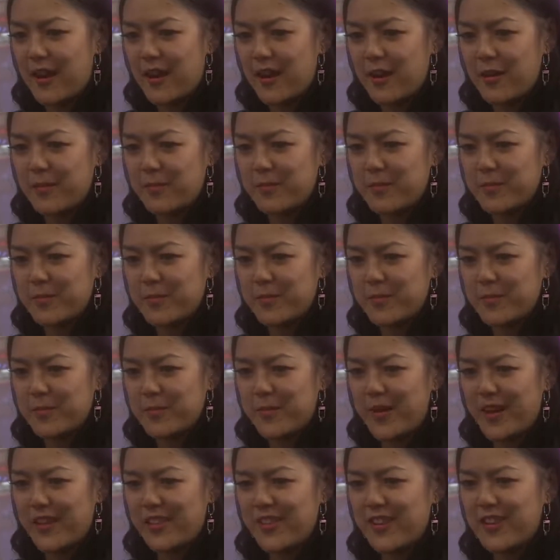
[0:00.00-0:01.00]

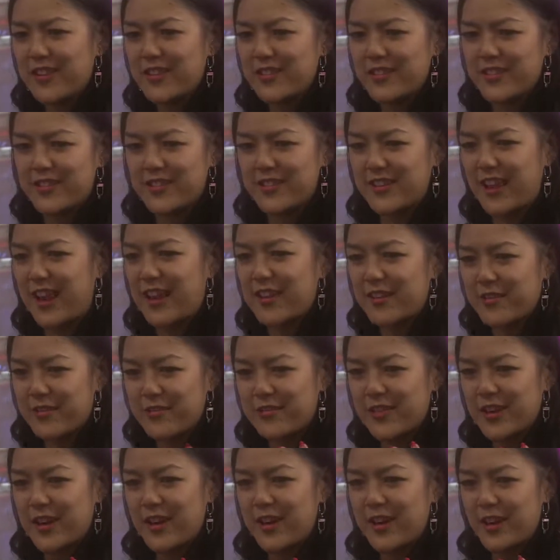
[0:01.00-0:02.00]
I think it's just kind
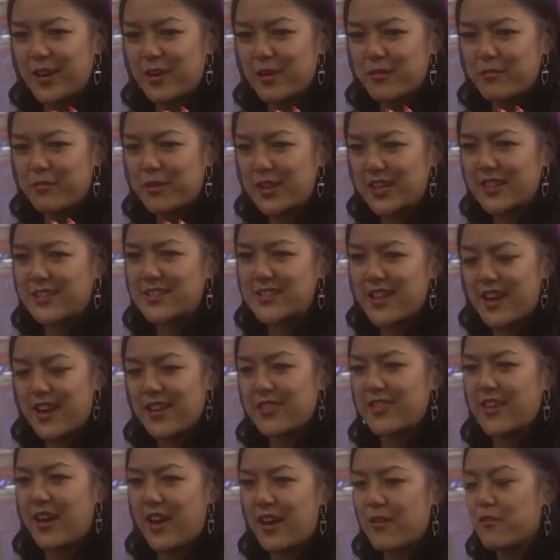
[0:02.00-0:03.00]
of really
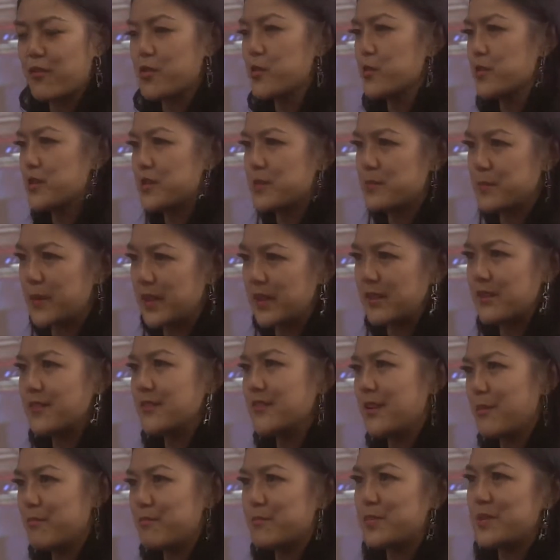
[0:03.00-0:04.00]
sad that everyone's
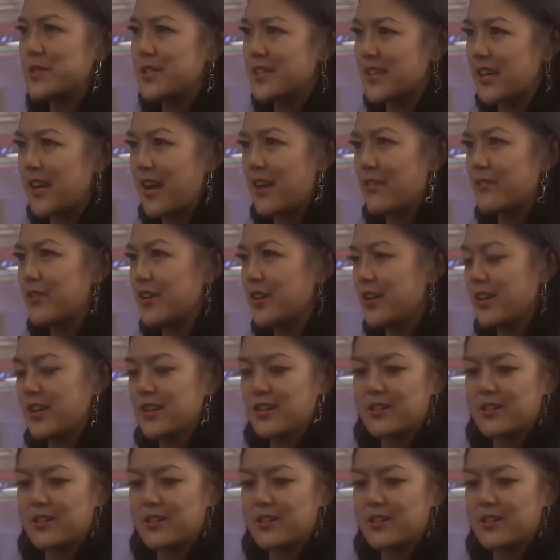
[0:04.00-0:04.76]
being lumped together.